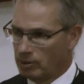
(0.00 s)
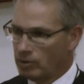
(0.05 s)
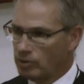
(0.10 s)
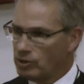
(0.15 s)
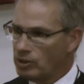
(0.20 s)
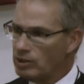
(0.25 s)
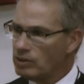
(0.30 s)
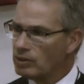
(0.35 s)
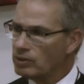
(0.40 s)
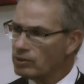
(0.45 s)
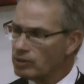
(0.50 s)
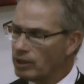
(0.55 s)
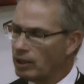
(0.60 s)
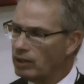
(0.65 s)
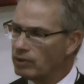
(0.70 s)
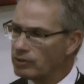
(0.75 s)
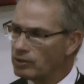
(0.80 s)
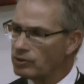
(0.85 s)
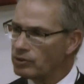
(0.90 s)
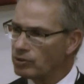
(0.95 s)
Jesus
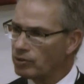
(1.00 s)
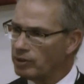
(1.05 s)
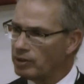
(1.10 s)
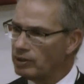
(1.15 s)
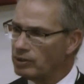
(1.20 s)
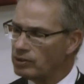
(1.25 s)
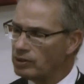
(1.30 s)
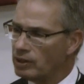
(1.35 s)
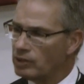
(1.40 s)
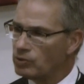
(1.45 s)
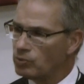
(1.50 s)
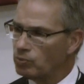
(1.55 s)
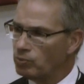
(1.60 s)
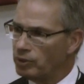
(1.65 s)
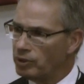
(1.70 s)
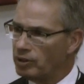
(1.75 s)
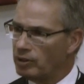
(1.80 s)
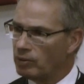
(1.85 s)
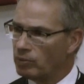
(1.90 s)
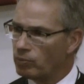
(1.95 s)
tells a story, and he says,
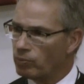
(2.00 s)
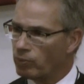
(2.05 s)
would the